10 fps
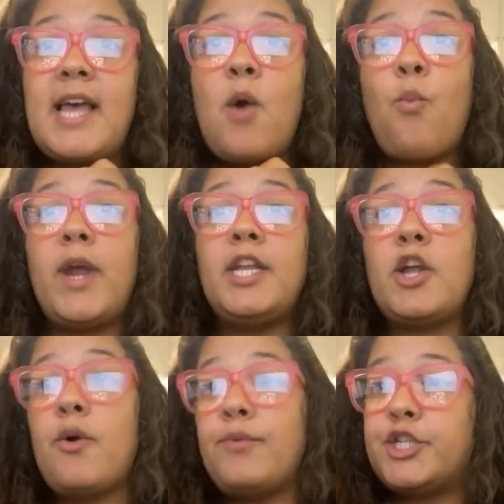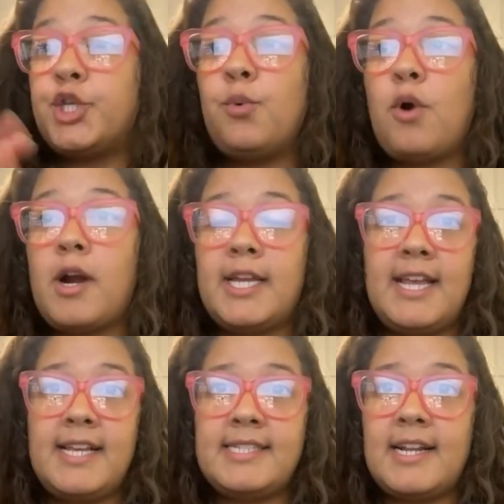that we know that you are a
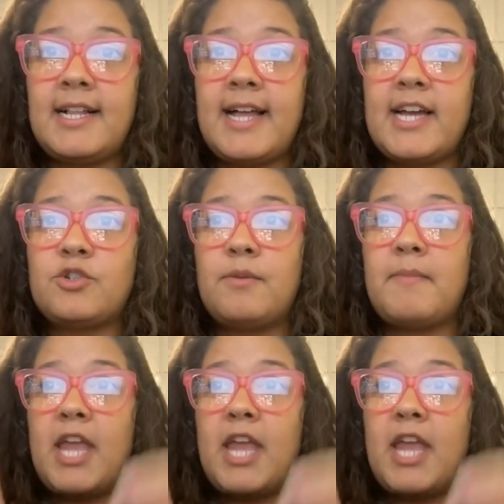guest in a classroom